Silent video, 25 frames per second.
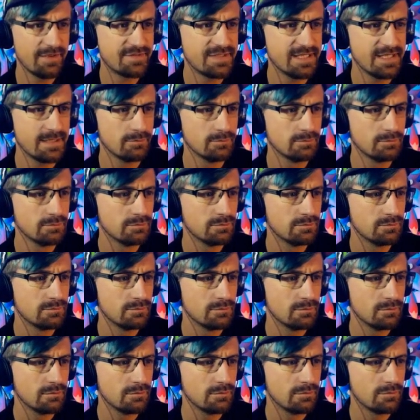him.
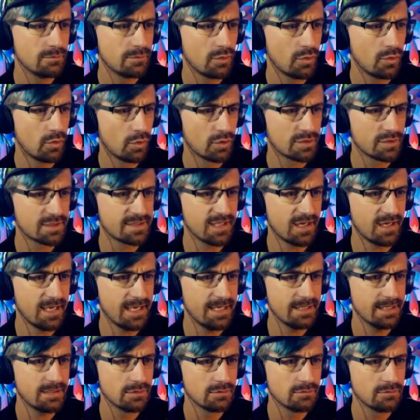Horse
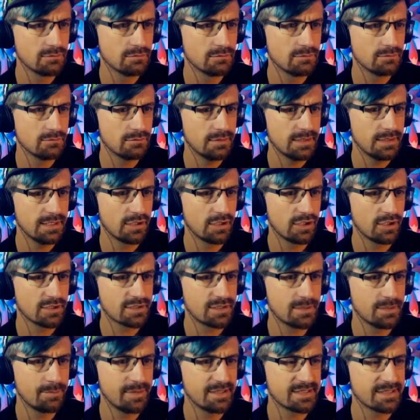died. He
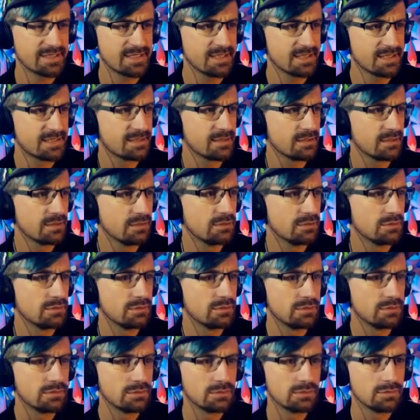lost the business.
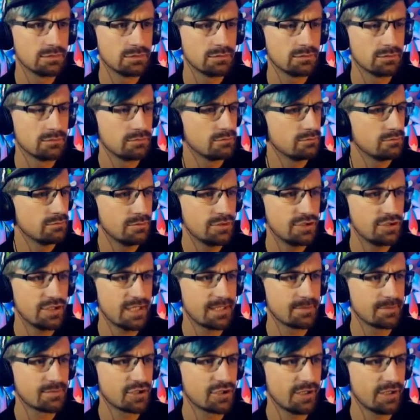
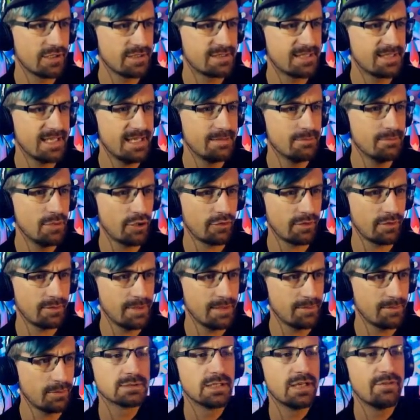Jacob's gone insane, murdering
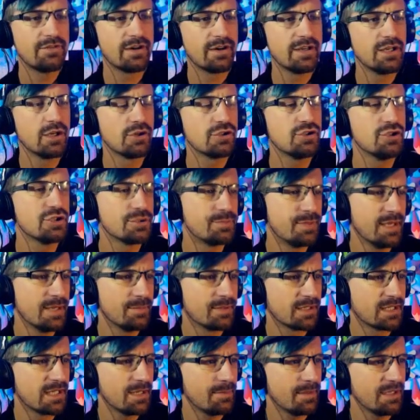people. A very old
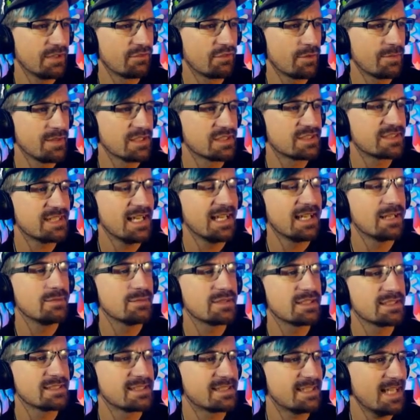newspaper clipping from the
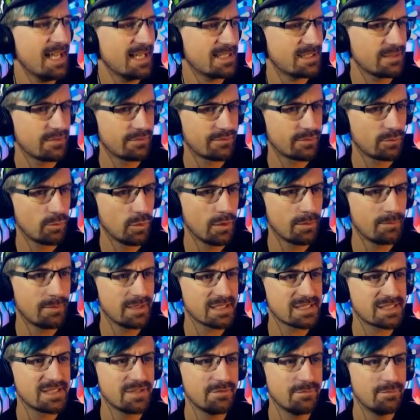Salem Gazette from what
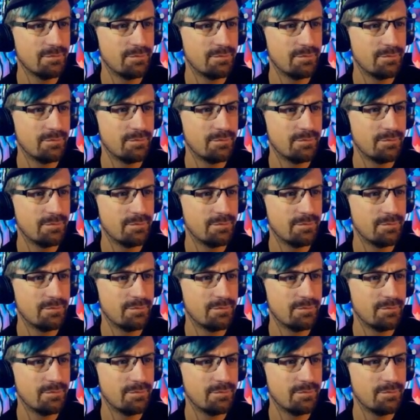must have